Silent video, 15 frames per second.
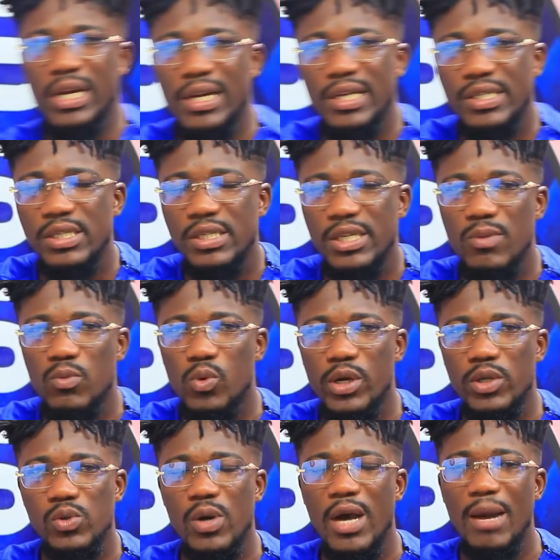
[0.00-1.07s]
the list, the same way
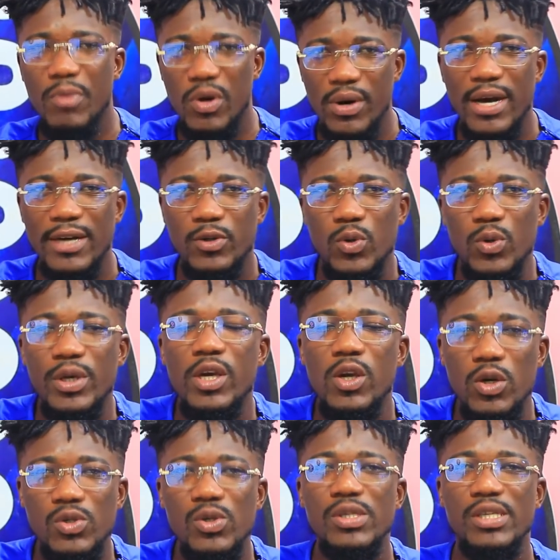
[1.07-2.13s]
to Amarado, he
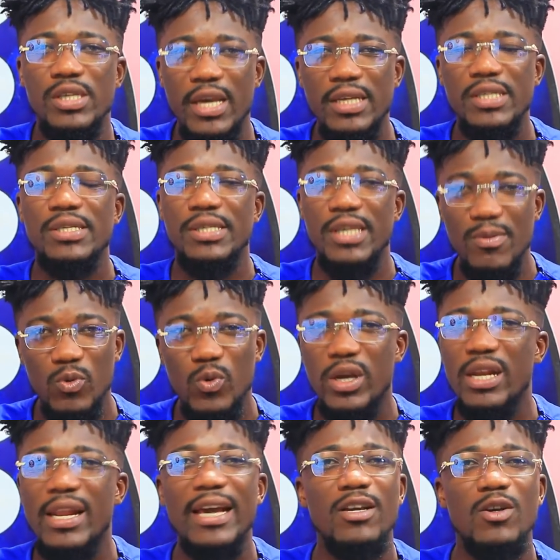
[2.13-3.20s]
also said same way,
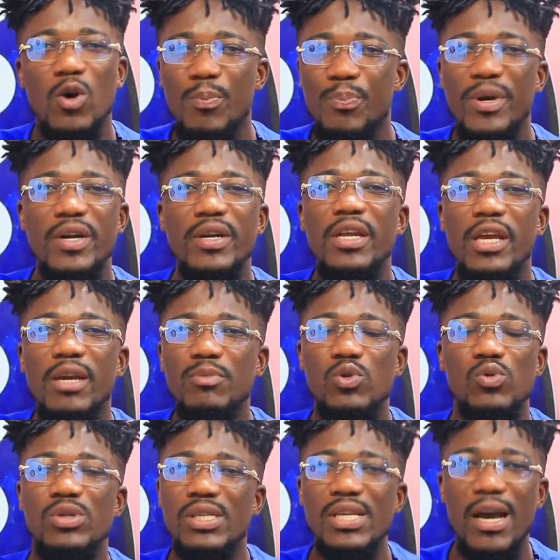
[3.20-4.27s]
like comparing him
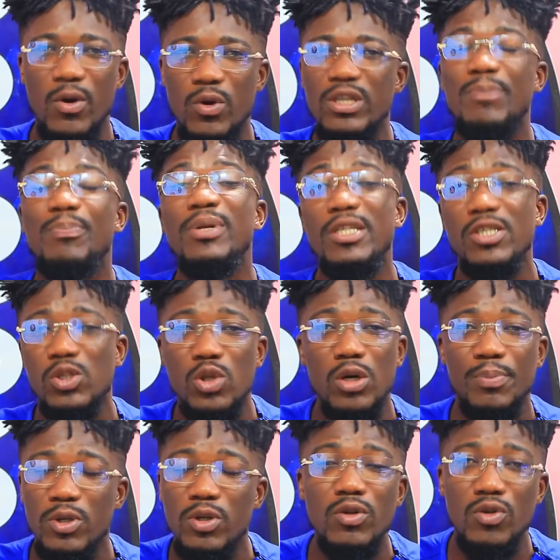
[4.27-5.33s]
to Sarkodie. Please
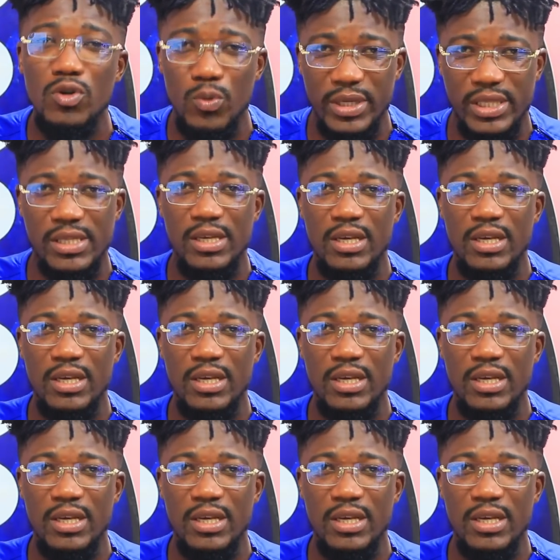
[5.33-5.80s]
stop, don't do it.